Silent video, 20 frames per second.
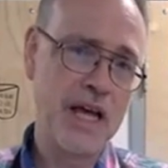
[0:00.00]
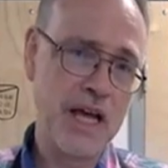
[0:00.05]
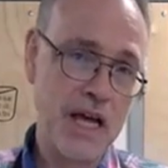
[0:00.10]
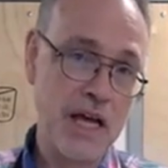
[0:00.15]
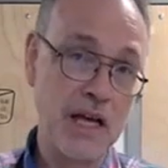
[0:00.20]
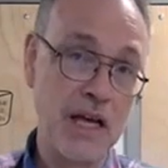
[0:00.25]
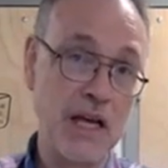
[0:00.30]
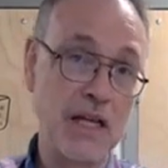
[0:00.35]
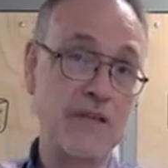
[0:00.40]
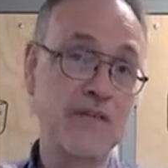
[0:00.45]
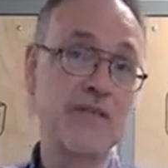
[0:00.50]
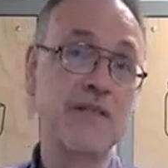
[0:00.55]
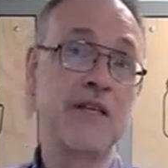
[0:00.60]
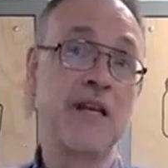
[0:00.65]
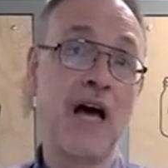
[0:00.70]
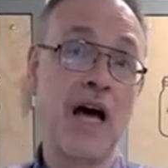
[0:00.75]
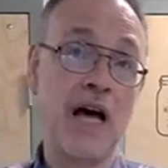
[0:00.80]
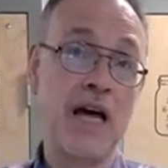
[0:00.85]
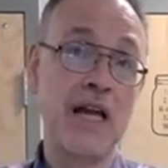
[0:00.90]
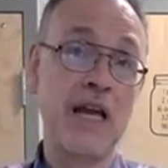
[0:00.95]
It's
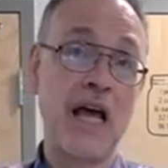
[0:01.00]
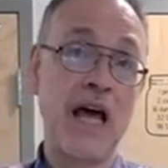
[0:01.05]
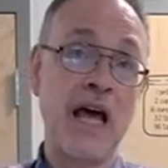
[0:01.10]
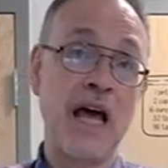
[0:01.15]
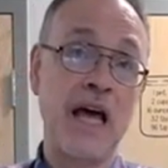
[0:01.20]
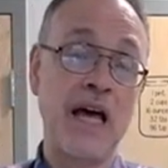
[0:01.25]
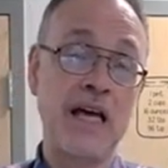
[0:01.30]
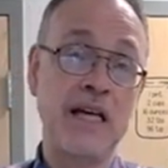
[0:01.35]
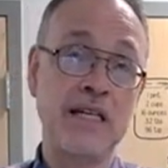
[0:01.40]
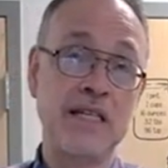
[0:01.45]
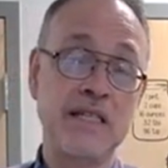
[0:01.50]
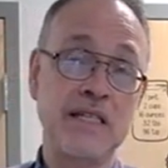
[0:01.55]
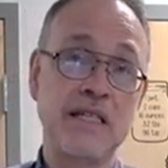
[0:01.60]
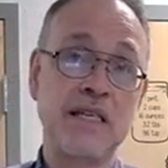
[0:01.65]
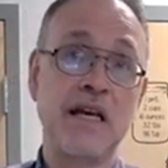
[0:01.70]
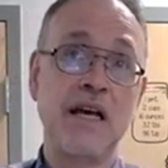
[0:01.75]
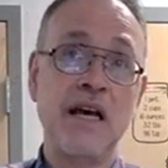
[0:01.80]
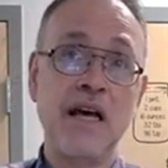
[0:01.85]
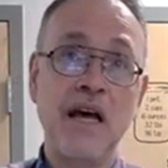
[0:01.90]
not as,